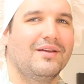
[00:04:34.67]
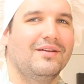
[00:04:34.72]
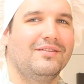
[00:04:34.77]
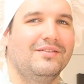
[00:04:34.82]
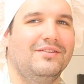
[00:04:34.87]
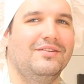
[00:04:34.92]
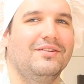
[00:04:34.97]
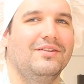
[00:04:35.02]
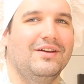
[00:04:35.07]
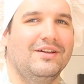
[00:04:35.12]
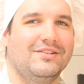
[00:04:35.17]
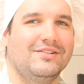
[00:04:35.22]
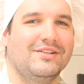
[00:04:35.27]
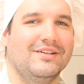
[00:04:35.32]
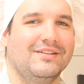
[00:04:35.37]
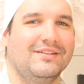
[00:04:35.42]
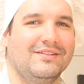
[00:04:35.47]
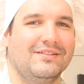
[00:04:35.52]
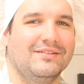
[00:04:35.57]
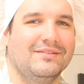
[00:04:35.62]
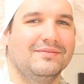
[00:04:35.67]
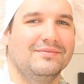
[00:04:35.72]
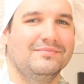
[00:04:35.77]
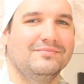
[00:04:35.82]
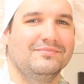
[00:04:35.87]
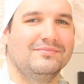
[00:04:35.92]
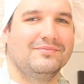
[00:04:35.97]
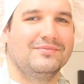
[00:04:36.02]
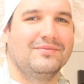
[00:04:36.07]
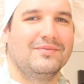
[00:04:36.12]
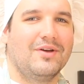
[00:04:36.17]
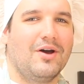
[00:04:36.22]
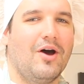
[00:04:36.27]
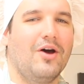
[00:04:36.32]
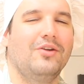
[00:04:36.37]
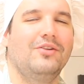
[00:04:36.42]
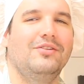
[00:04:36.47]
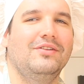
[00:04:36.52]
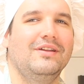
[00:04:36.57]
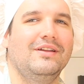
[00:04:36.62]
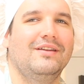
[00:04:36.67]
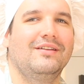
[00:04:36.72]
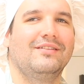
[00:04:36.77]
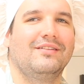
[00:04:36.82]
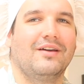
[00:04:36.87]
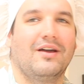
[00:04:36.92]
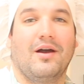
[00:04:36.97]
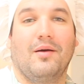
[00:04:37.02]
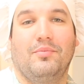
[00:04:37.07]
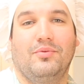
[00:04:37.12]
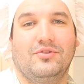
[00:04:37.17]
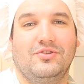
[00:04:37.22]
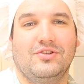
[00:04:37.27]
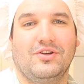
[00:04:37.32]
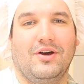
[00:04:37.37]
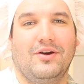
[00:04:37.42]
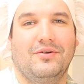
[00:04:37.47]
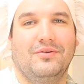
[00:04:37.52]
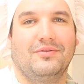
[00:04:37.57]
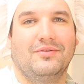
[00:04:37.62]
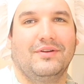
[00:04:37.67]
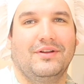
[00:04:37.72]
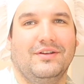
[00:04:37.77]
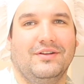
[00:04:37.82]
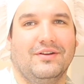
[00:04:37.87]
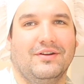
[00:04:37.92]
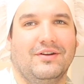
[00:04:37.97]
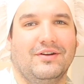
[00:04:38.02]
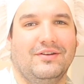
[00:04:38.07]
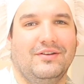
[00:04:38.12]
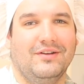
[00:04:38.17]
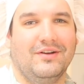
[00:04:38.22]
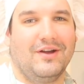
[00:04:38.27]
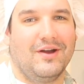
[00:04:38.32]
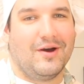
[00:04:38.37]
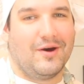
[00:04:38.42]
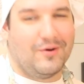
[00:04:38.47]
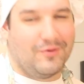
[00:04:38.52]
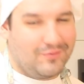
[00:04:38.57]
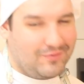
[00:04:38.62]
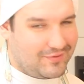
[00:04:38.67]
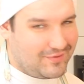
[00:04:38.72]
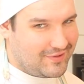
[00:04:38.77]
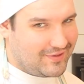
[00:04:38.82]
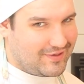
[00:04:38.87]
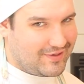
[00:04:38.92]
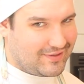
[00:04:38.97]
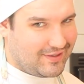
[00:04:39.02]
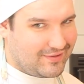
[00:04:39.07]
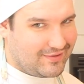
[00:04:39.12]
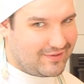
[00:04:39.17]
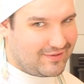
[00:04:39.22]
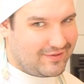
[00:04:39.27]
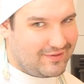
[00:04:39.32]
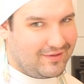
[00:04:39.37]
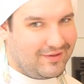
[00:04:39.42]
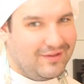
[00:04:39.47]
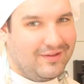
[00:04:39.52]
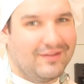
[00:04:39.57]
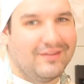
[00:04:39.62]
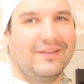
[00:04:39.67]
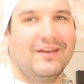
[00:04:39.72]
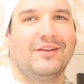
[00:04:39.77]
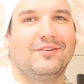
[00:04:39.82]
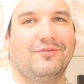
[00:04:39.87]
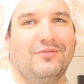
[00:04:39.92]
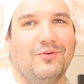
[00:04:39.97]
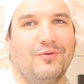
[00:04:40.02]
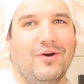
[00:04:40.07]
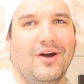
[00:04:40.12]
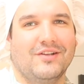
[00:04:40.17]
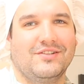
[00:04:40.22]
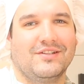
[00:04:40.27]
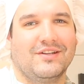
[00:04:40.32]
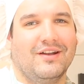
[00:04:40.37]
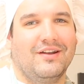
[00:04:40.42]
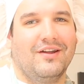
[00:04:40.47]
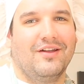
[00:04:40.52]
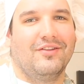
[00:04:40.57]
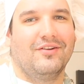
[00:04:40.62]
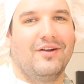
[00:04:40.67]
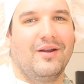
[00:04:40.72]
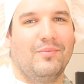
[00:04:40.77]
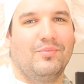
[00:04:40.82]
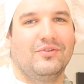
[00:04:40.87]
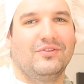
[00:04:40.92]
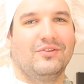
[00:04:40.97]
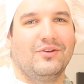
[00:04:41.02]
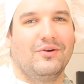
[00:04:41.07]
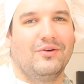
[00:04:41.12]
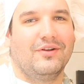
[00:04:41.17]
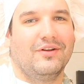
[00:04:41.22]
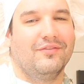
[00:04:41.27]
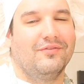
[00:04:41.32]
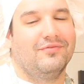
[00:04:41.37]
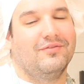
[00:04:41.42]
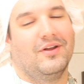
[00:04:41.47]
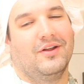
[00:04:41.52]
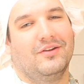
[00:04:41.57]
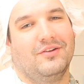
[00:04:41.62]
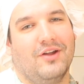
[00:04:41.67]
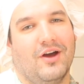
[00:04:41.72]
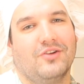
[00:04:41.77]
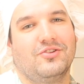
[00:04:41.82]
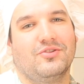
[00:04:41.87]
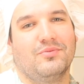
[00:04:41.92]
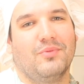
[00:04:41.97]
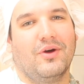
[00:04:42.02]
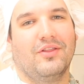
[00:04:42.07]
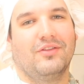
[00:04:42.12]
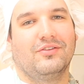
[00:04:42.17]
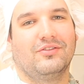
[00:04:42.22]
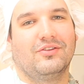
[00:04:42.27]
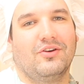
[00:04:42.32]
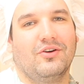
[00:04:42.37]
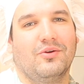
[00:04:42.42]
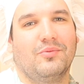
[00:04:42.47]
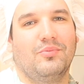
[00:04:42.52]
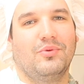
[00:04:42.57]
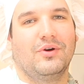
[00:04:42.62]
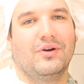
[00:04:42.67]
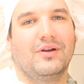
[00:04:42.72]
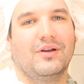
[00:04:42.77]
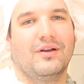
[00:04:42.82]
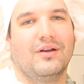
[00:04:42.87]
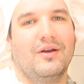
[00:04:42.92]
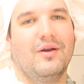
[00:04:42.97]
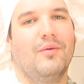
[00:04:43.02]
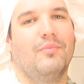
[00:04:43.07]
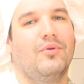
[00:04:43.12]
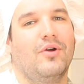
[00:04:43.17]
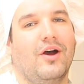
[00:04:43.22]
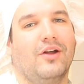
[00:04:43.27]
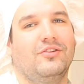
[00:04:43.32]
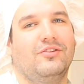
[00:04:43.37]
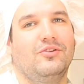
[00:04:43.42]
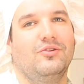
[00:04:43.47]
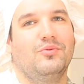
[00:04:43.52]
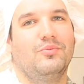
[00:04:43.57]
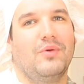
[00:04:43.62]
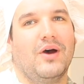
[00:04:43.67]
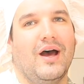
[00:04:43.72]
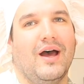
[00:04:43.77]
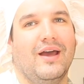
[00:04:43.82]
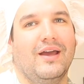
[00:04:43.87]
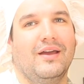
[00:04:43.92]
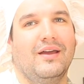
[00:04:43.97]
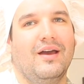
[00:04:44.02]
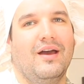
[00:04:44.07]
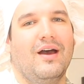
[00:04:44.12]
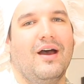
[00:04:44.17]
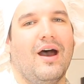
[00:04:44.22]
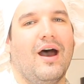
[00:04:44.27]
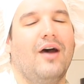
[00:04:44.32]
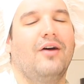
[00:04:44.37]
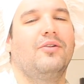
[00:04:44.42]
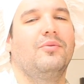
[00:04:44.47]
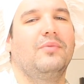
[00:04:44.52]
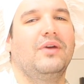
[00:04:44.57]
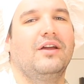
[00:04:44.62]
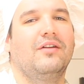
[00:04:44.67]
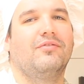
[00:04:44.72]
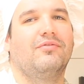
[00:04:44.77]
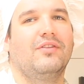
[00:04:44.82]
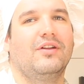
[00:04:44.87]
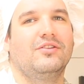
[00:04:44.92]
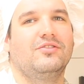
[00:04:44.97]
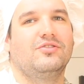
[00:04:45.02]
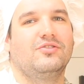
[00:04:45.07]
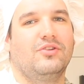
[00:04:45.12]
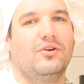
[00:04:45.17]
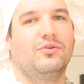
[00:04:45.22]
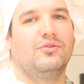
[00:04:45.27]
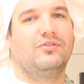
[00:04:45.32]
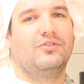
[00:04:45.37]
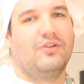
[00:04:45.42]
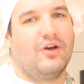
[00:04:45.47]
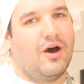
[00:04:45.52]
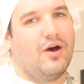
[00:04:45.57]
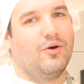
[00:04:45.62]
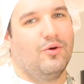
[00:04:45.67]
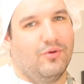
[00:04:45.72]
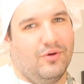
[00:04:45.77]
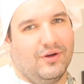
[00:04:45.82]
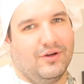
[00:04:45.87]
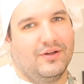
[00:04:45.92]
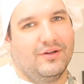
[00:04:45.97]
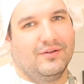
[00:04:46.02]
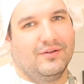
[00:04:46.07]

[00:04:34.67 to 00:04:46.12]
Delicious. All you need is a cup of joe and you're good to go. Thanks for watching another episode of Not Your Mother's Cookbook, brought to you by howtomakefrenchtoast.org.